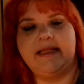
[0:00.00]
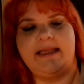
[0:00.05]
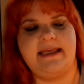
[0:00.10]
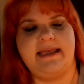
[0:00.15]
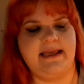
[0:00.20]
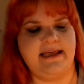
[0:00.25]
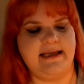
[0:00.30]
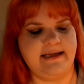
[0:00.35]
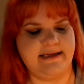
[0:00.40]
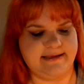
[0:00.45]

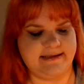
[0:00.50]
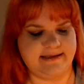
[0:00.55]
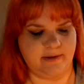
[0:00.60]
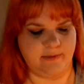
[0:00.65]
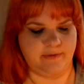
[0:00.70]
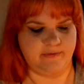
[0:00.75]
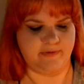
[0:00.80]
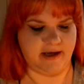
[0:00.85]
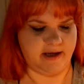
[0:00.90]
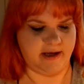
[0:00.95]
keys. So
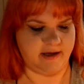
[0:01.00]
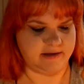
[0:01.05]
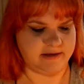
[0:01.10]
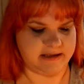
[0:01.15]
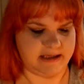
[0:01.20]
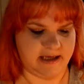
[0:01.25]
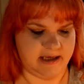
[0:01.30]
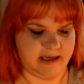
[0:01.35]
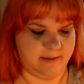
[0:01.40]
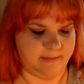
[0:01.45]
we've got,
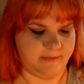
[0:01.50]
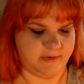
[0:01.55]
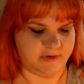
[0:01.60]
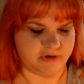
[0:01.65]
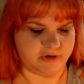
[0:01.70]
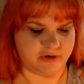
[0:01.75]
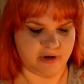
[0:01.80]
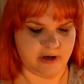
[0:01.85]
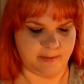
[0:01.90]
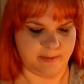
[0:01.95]
there's
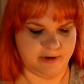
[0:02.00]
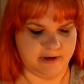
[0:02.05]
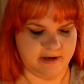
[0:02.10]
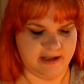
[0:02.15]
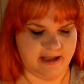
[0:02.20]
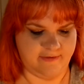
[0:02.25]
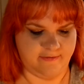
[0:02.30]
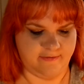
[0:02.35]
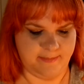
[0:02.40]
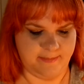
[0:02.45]
a treble
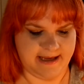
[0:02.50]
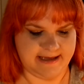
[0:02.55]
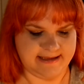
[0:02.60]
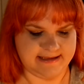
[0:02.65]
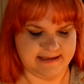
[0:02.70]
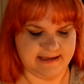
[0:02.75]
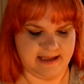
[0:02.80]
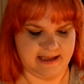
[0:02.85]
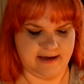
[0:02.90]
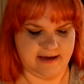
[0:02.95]
clef, bass
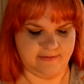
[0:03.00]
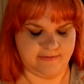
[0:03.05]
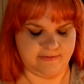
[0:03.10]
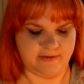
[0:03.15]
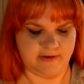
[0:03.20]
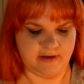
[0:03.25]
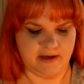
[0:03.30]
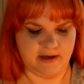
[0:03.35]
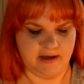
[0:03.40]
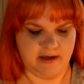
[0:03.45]
clef,
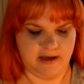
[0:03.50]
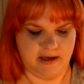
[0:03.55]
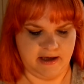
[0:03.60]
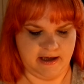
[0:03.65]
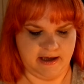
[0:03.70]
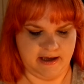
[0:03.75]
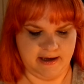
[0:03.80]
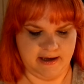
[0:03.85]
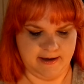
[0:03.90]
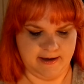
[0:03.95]

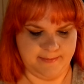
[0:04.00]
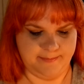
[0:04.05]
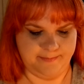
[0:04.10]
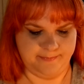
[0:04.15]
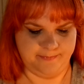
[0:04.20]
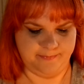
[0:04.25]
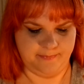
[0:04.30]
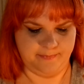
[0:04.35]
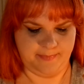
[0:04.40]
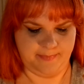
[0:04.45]

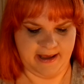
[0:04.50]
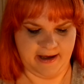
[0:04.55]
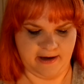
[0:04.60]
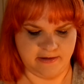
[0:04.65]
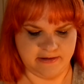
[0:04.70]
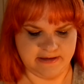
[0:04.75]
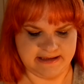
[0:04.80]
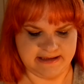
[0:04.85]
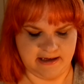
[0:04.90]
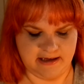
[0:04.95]

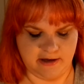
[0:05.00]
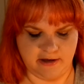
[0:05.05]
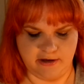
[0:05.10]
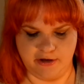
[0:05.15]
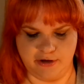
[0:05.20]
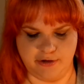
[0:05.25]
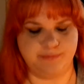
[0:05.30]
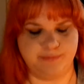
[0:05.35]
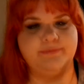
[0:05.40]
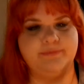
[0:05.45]
pound sign,
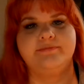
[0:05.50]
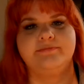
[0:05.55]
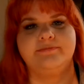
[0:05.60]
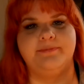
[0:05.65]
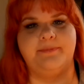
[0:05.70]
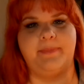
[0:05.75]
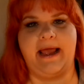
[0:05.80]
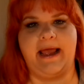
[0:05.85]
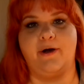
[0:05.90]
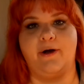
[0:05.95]
or
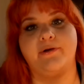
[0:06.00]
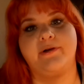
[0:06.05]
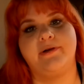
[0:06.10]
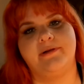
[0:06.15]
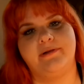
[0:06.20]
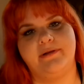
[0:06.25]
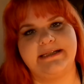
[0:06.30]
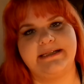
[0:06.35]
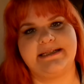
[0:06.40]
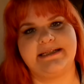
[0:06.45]
pound,
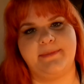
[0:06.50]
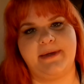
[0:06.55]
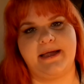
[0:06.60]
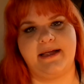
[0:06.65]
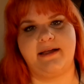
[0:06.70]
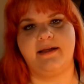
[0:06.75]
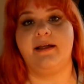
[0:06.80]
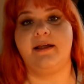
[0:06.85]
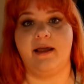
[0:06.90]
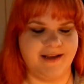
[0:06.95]
listen to
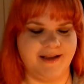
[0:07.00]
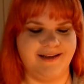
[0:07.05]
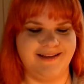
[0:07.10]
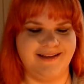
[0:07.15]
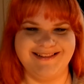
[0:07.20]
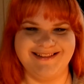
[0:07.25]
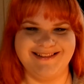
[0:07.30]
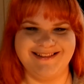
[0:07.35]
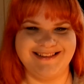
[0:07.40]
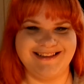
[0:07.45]
me,
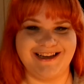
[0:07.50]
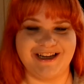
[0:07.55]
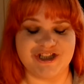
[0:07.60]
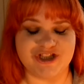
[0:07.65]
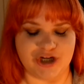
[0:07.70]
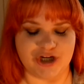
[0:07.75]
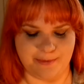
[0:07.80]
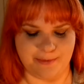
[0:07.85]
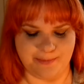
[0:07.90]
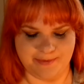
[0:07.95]
a
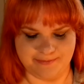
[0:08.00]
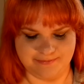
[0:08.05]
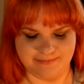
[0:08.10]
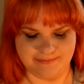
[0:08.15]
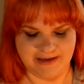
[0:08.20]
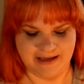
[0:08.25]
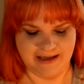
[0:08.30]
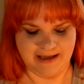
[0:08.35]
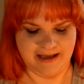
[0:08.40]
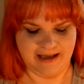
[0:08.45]
sharp,
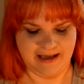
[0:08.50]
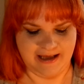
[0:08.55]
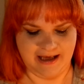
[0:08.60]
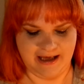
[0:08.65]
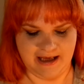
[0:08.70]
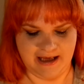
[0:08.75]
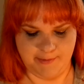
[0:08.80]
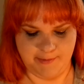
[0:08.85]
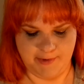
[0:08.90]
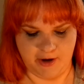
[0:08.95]

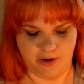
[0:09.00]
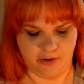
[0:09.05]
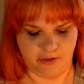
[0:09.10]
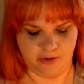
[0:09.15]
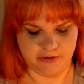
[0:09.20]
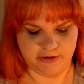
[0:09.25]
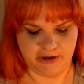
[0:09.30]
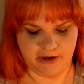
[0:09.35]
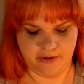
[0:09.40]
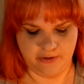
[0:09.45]
a
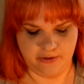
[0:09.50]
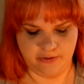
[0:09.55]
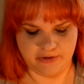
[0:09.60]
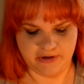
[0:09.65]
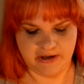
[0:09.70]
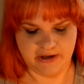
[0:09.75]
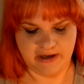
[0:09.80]
whole note,